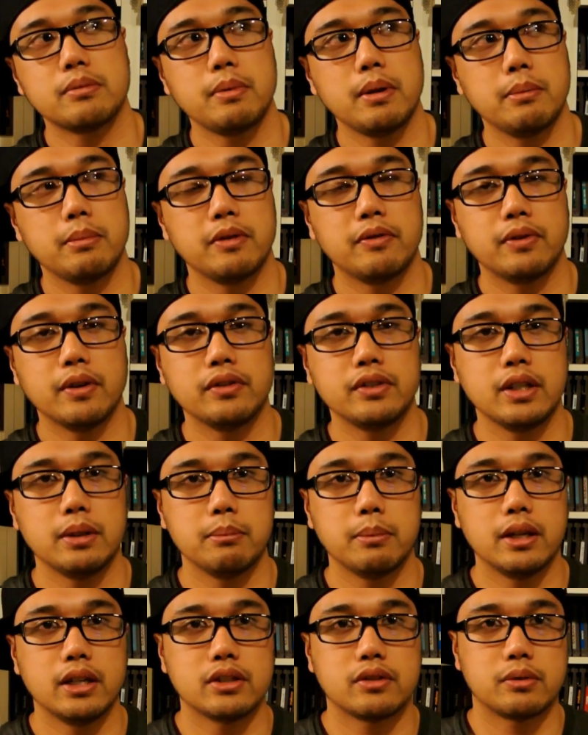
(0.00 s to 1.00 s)
maybe 15
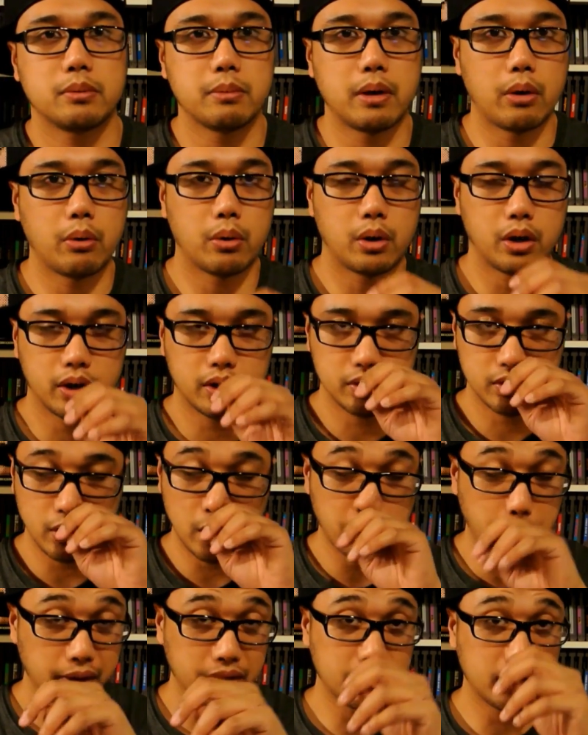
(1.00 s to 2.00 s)
minutes from my work, so I
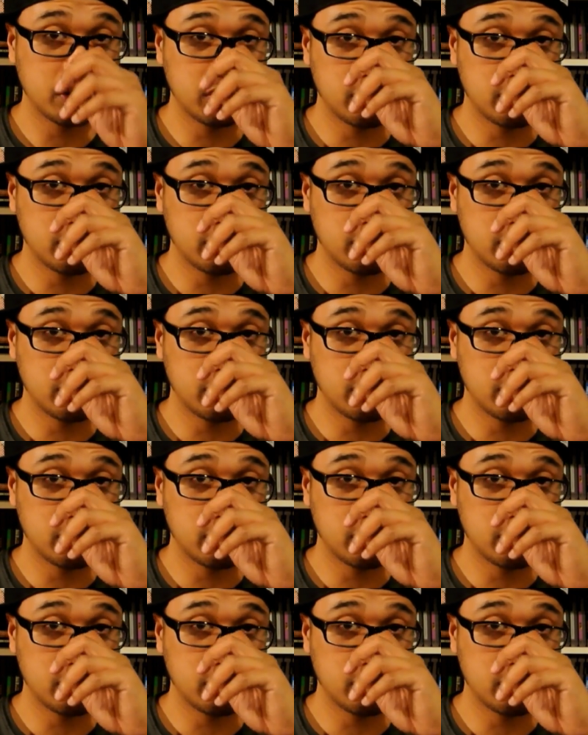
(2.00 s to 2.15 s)
went there